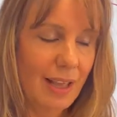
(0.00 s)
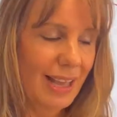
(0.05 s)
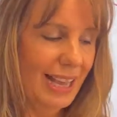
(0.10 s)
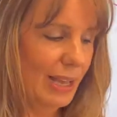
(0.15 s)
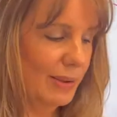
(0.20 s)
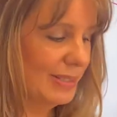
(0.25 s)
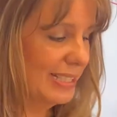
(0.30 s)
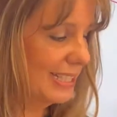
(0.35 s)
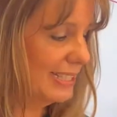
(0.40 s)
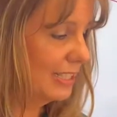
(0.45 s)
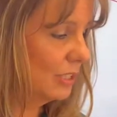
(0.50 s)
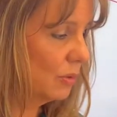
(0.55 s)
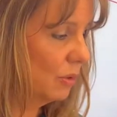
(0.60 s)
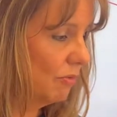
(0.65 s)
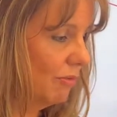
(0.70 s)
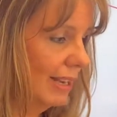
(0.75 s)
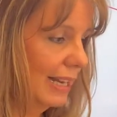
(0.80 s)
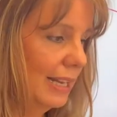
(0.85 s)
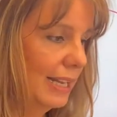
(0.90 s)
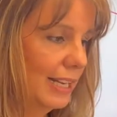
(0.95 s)
I was listening to a
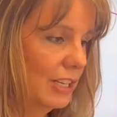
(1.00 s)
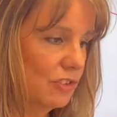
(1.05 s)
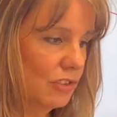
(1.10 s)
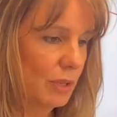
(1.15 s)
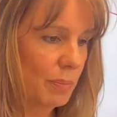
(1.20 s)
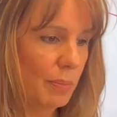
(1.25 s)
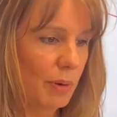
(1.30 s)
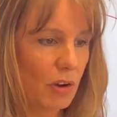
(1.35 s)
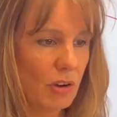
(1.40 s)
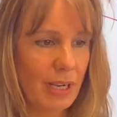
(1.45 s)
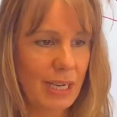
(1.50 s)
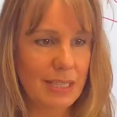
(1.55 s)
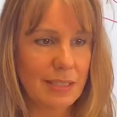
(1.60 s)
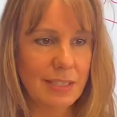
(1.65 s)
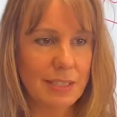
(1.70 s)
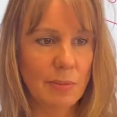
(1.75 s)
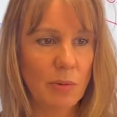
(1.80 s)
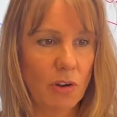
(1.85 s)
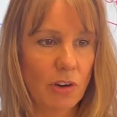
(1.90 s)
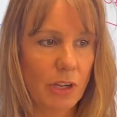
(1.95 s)
really interesting podcast
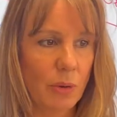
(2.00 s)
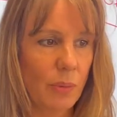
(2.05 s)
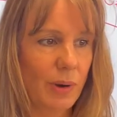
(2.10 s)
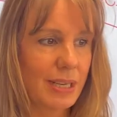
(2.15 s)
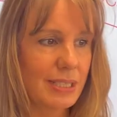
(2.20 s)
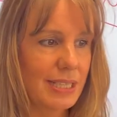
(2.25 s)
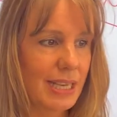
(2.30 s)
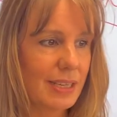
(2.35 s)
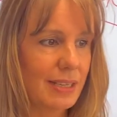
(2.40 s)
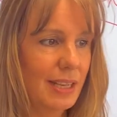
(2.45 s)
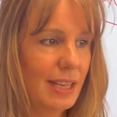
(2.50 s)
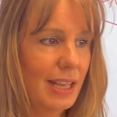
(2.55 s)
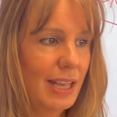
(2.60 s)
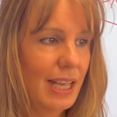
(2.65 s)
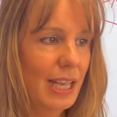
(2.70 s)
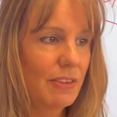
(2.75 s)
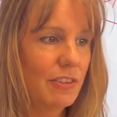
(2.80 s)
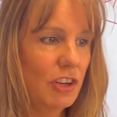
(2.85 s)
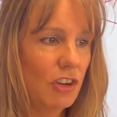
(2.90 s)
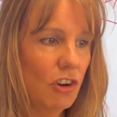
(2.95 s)
this morning where it said
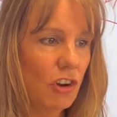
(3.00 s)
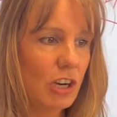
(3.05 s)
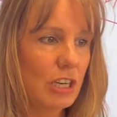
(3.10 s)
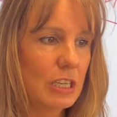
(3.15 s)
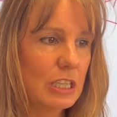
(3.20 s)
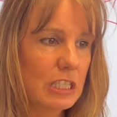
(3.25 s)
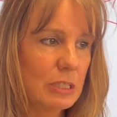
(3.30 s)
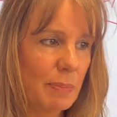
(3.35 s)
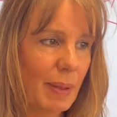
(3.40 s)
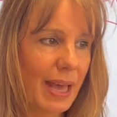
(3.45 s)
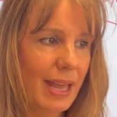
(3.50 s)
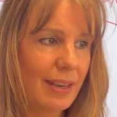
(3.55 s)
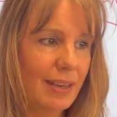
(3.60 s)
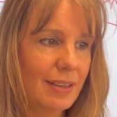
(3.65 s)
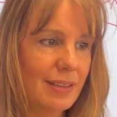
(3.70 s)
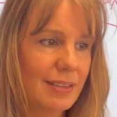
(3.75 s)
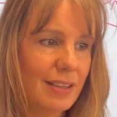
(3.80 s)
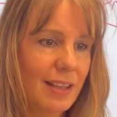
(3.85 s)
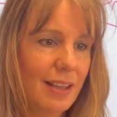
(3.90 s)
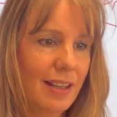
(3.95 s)
if you're not going to
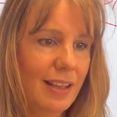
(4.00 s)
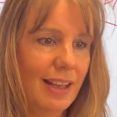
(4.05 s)
spend